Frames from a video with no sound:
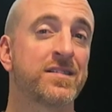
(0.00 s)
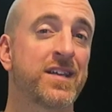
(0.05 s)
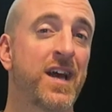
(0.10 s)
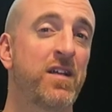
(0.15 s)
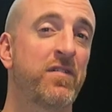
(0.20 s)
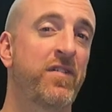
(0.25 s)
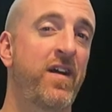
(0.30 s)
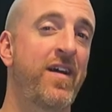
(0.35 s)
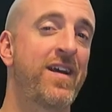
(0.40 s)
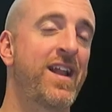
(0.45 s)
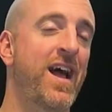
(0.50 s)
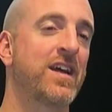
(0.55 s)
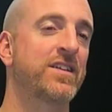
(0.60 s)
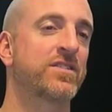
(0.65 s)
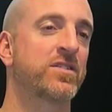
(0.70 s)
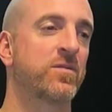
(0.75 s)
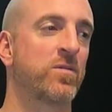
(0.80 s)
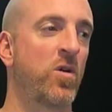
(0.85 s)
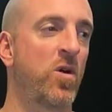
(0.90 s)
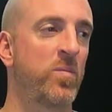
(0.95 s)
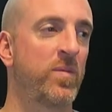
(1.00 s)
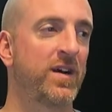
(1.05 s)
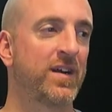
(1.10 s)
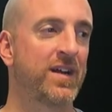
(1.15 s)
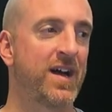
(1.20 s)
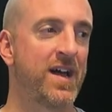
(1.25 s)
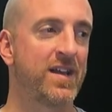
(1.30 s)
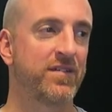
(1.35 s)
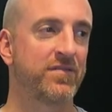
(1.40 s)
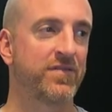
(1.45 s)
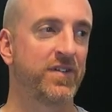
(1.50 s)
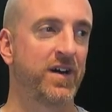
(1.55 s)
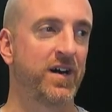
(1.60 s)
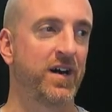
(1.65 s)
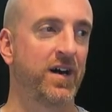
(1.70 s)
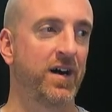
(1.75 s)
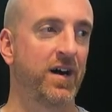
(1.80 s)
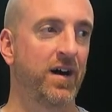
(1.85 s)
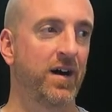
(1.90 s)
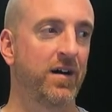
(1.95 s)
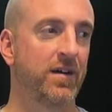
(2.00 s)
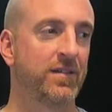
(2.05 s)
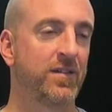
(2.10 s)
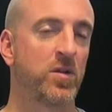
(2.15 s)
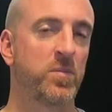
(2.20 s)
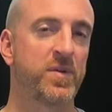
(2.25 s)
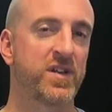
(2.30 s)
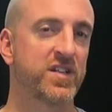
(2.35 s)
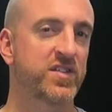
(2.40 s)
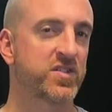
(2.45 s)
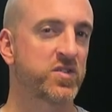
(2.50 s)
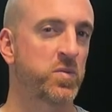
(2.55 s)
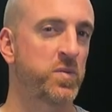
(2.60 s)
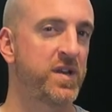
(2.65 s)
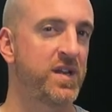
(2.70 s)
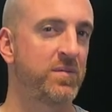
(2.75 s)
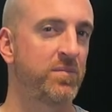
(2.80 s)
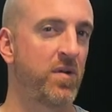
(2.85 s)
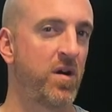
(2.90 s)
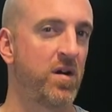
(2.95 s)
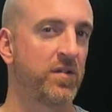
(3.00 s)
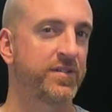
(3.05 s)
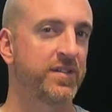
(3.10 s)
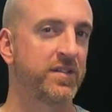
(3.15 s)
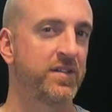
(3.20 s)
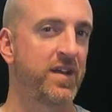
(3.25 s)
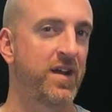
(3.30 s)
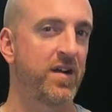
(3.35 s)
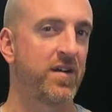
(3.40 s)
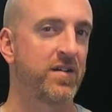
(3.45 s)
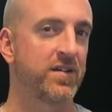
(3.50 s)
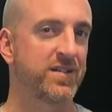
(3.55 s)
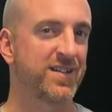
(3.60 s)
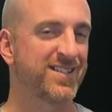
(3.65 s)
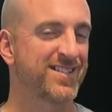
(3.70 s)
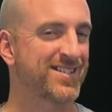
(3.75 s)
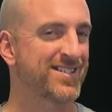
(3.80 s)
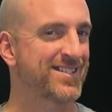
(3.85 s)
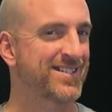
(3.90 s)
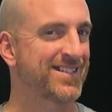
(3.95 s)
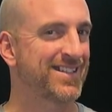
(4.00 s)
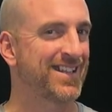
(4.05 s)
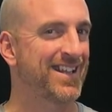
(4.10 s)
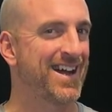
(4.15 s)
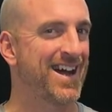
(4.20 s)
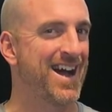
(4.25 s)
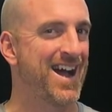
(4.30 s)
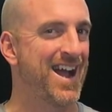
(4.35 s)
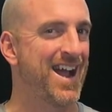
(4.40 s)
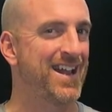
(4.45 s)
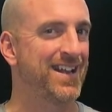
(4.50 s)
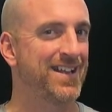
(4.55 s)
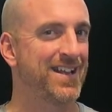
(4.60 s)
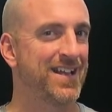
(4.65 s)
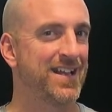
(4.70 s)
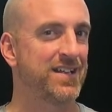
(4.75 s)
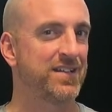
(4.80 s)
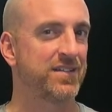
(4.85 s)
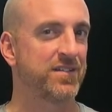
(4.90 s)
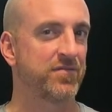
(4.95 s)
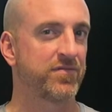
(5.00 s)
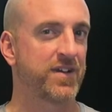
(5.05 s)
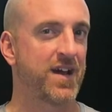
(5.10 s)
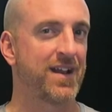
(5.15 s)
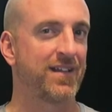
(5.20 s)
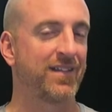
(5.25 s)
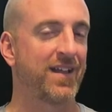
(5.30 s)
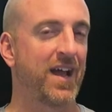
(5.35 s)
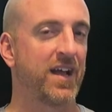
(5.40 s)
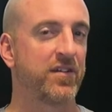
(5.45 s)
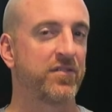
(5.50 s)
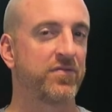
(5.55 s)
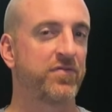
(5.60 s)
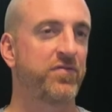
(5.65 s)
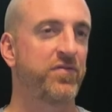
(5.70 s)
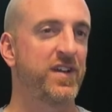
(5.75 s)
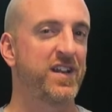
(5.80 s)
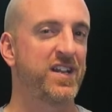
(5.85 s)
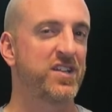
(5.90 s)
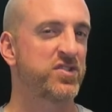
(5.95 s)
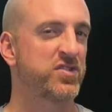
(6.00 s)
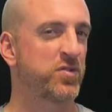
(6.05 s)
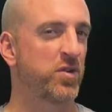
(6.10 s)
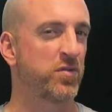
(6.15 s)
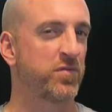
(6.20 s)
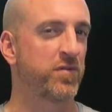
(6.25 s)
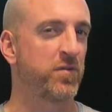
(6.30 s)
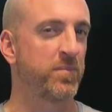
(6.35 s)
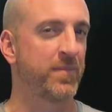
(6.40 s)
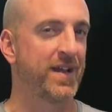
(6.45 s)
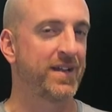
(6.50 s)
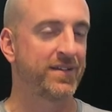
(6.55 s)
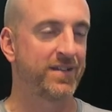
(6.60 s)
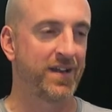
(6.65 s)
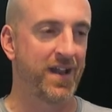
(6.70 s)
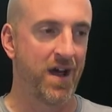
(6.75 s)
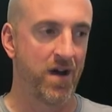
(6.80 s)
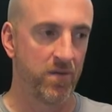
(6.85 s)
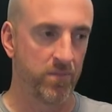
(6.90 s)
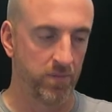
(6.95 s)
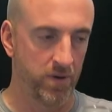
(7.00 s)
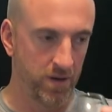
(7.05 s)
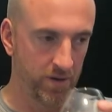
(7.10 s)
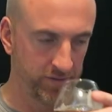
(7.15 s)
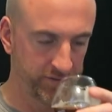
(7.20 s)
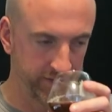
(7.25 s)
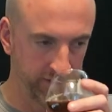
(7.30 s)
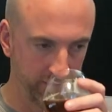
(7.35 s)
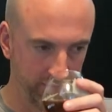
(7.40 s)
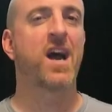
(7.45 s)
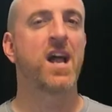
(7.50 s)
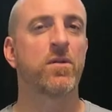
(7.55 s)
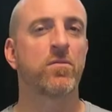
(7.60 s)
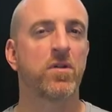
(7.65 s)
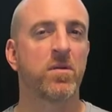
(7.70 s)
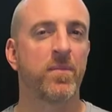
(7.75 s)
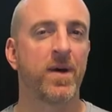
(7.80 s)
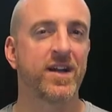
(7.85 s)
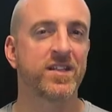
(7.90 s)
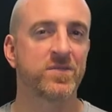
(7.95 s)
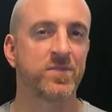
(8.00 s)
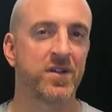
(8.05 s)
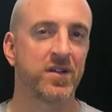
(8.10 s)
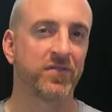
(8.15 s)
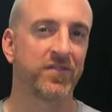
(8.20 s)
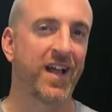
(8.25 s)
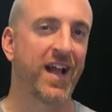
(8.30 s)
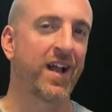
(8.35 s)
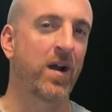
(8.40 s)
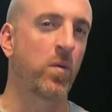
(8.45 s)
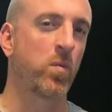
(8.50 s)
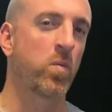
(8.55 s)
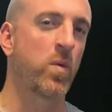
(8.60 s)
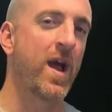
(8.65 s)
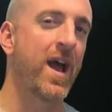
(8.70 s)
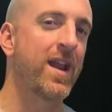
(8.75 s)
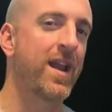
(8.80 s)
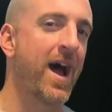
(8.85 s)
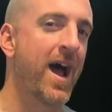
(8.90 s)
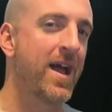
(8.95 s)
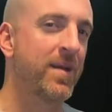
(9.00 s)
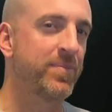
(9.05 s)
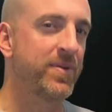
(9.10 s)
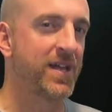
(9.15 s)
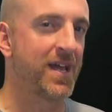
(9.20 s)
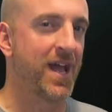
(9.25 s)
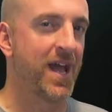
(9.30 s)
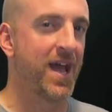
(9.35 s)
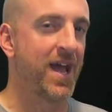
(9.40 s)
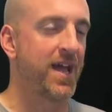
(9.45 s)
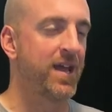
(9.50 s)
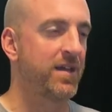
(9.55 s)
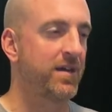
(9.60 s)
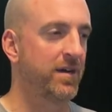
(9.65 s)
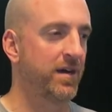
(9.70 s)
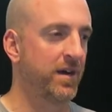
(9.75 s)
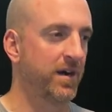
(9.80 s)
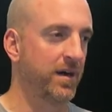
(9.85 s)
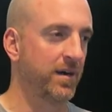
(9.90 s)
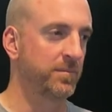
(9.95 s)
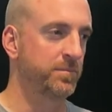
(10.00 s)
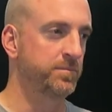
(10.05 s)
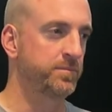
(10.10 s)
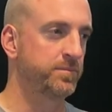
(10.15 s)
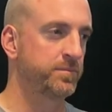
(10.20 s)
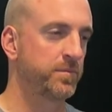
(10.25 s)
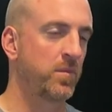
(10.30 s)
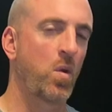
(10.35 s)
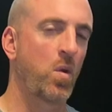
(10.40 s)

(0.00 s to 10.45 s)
Got a very nice aroma, kind of a little bit of sweet malt in there, slight hint of kind of like finished or fermented out malt. Kind of reminds me of like a red IPA